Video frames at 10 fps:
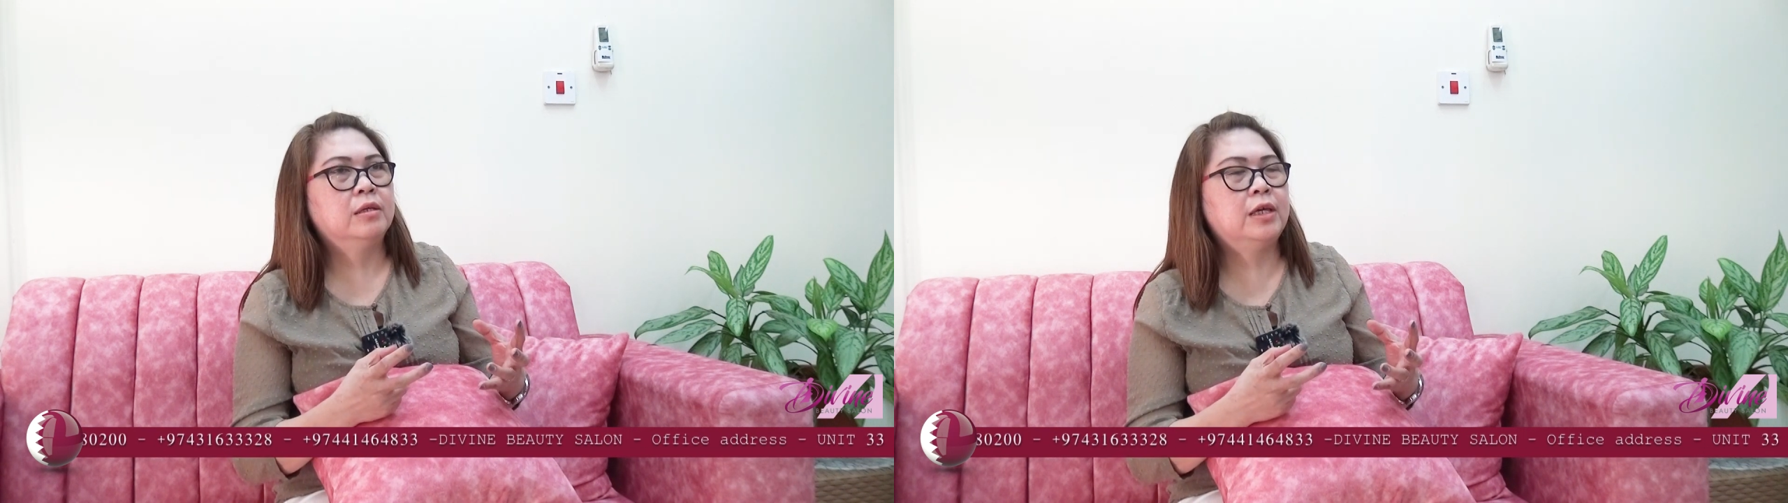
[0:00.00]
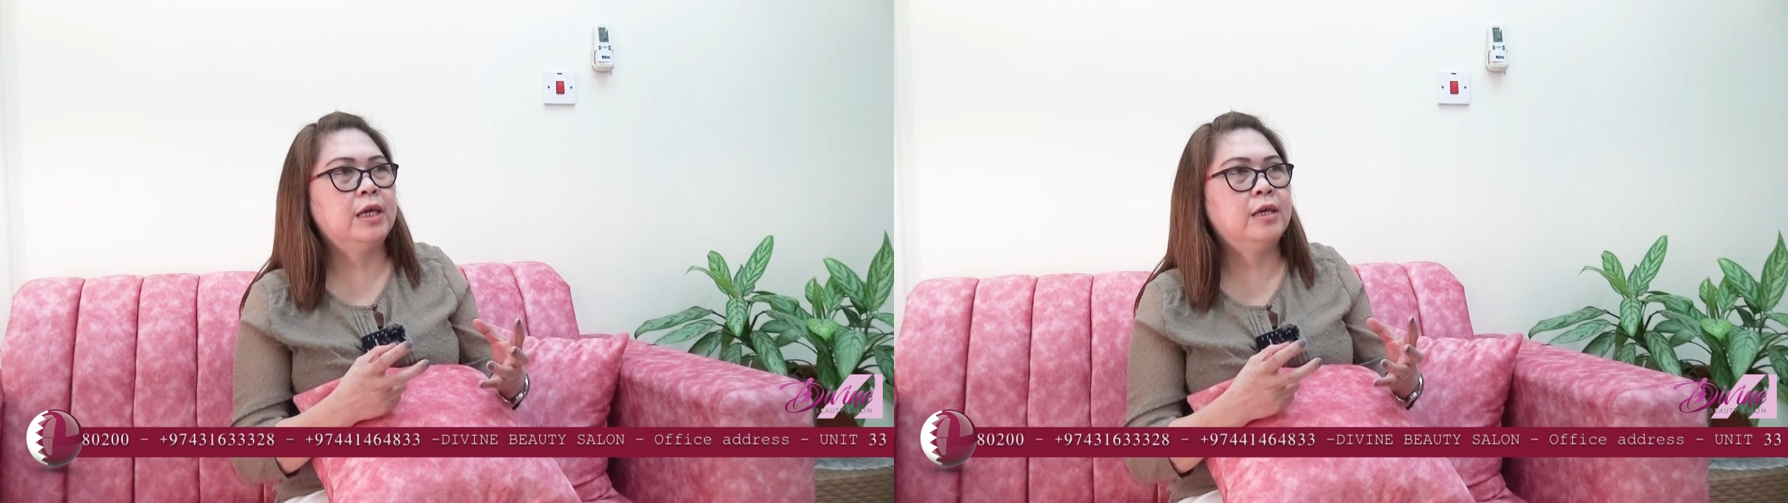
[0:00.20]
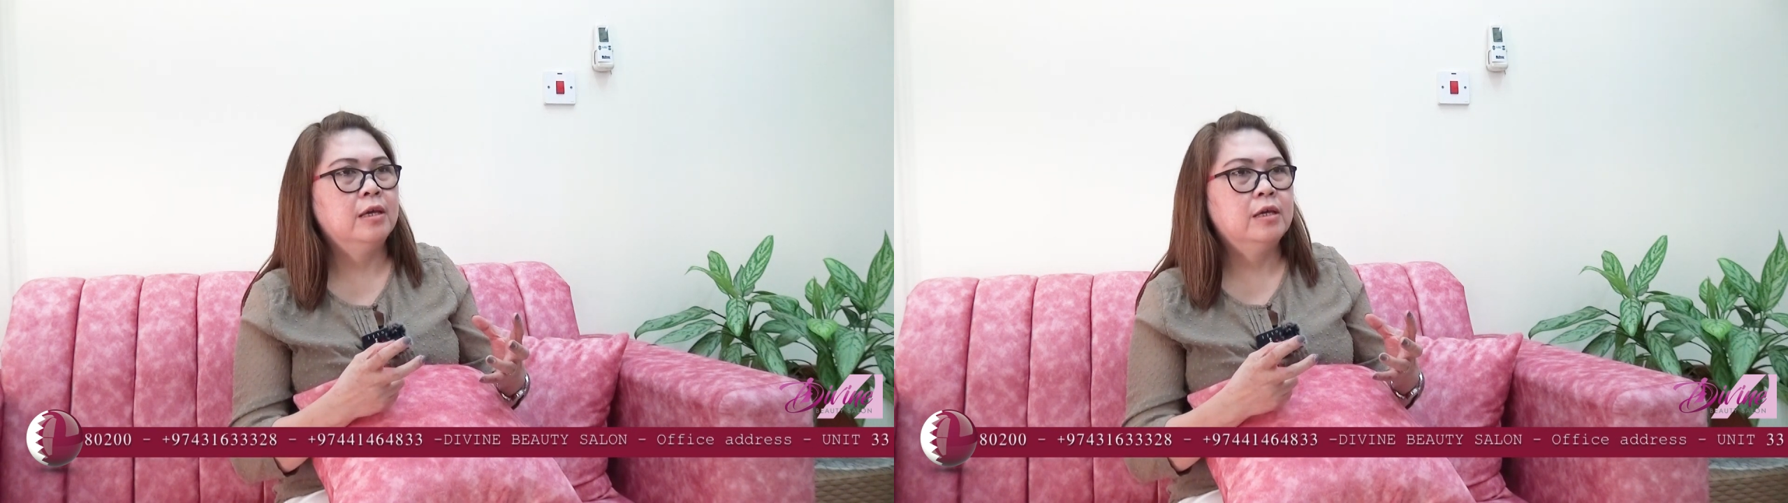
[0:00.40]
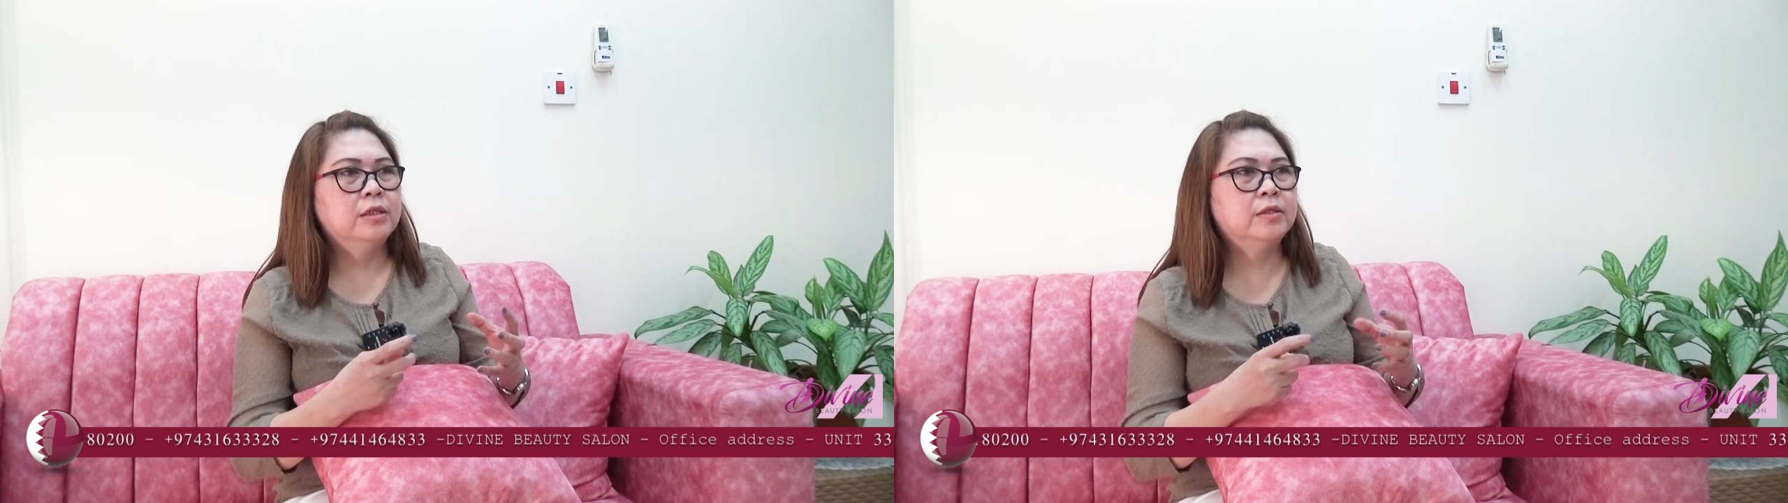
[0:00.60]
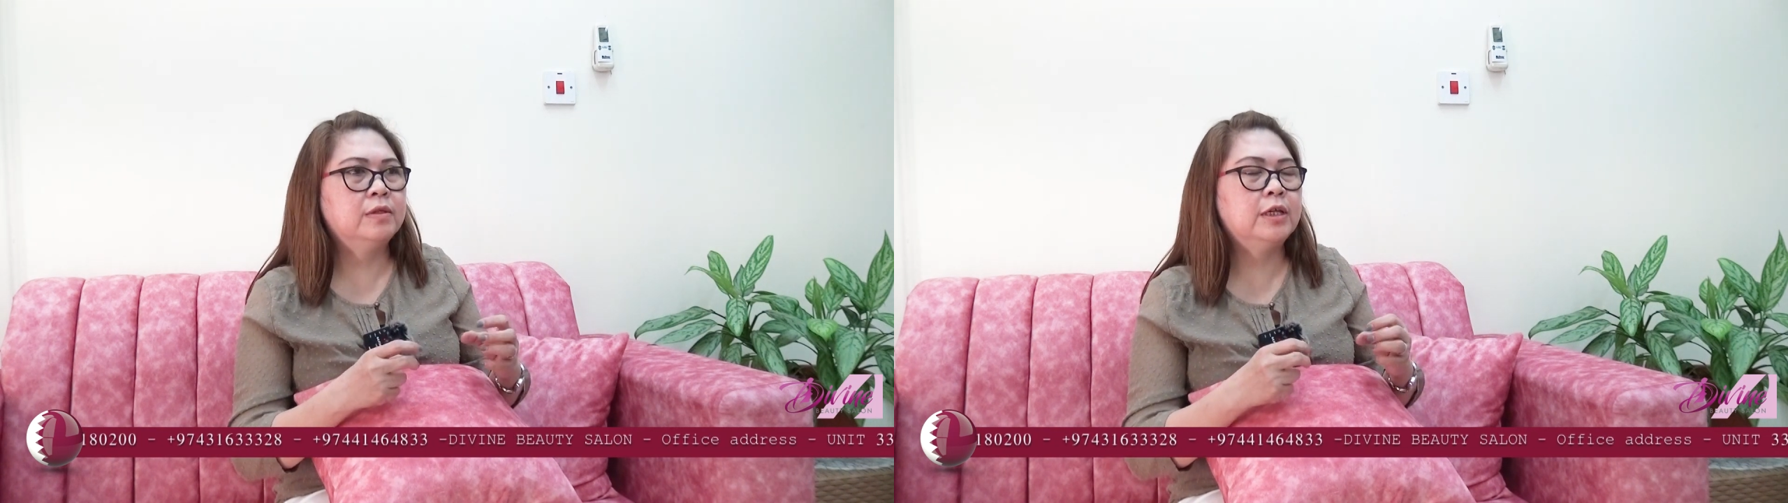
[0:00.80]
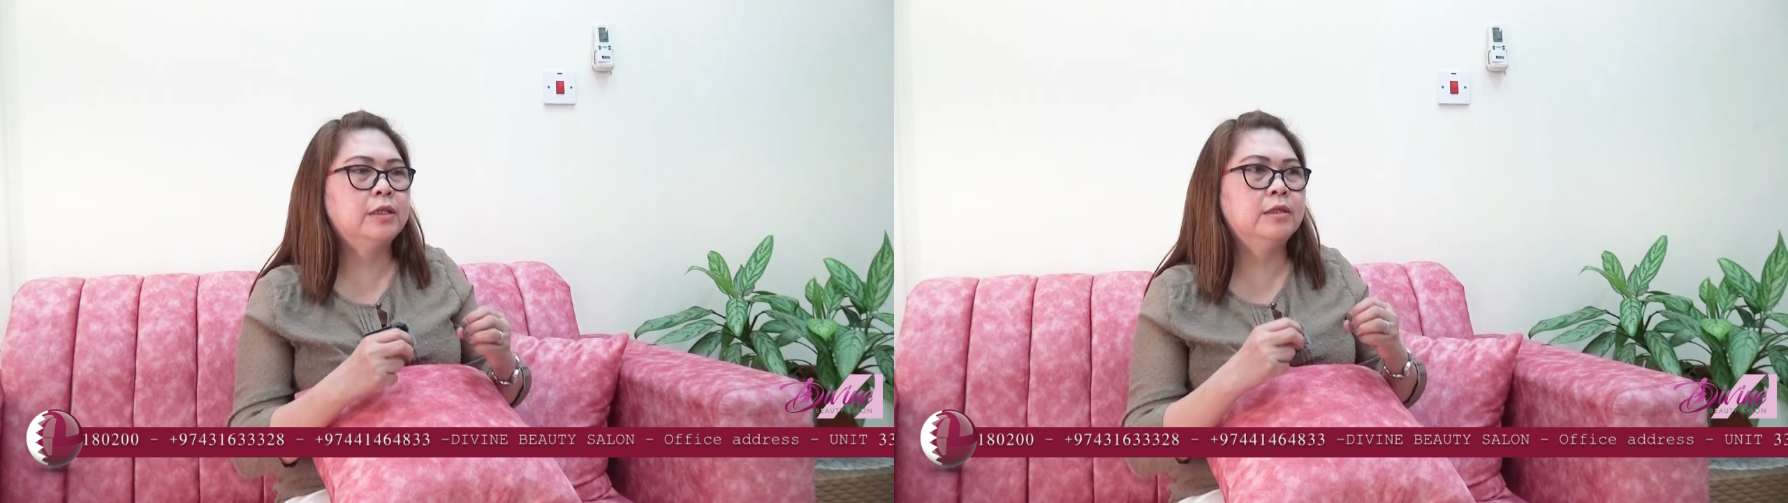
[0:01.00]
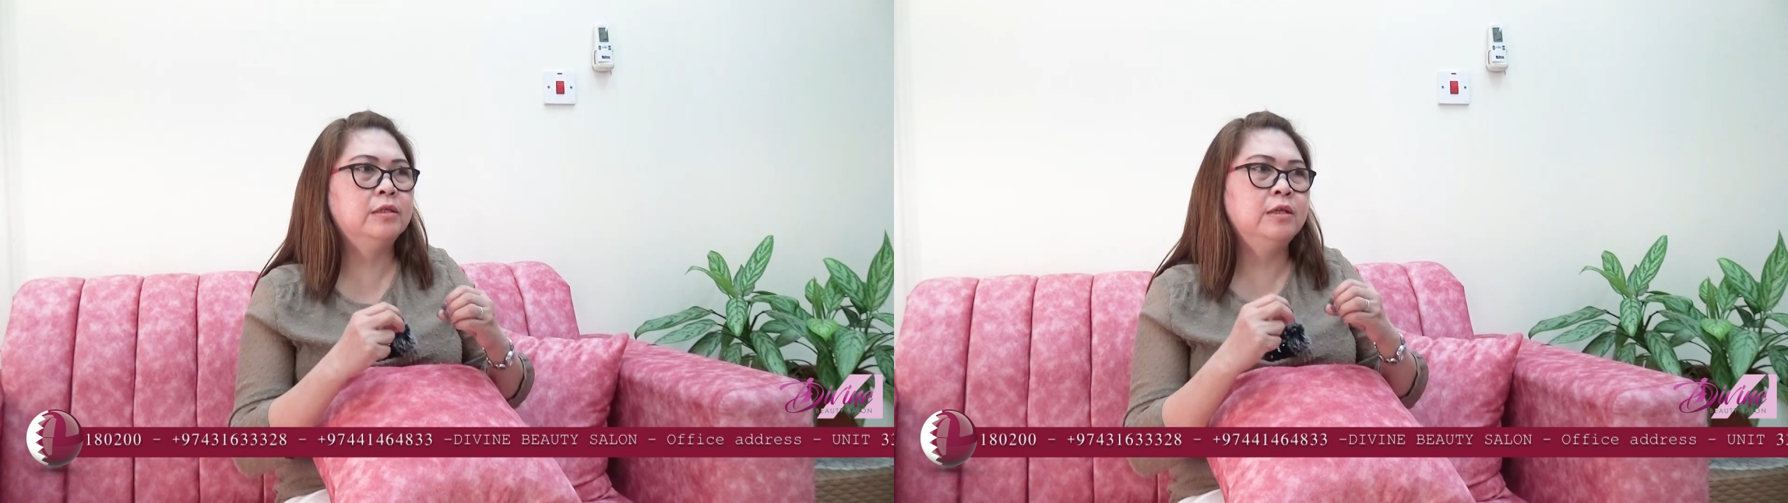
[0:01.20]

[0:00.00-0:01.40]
Okay, so that the,